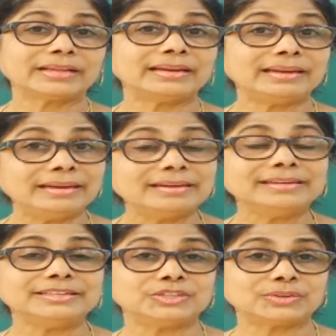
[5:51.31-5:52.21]

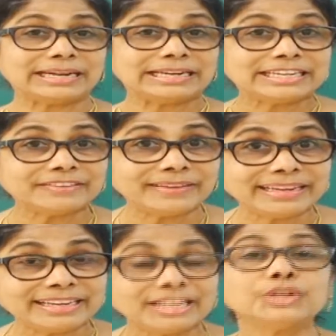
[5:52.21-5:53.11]
learn to
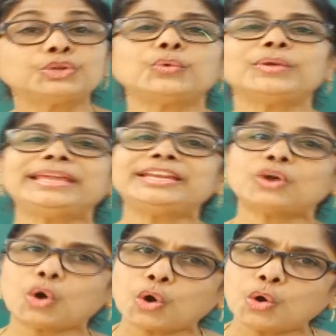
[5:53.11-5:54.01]
cultivate, to eat
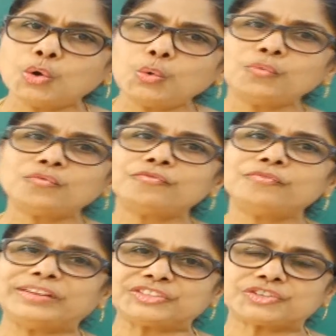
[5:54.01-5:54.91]
all
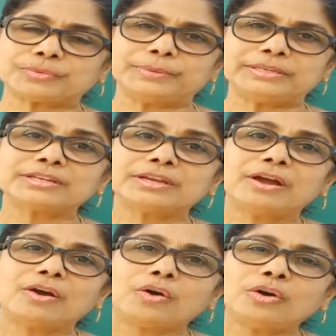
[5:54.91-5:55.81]
vegetables,
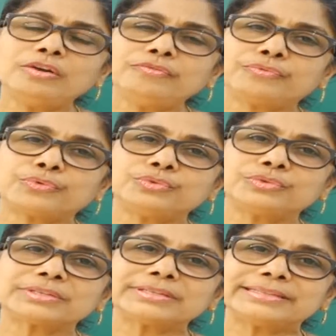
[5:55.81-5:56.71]
all
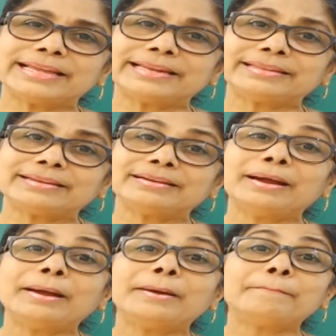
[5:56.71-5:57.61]
fruits that the
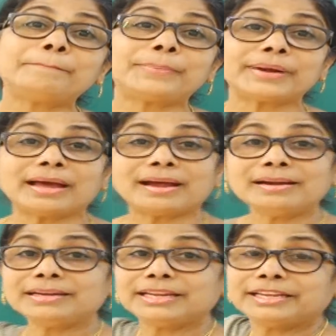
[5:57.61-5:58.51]

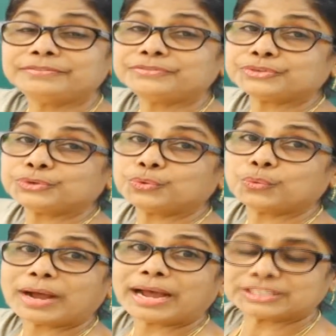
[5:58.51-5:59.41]
plant gives you
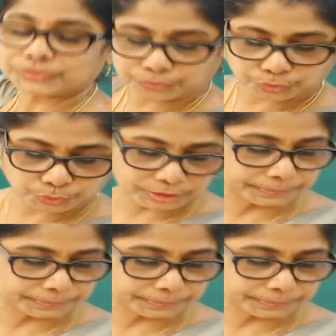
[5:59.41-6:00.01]
as food.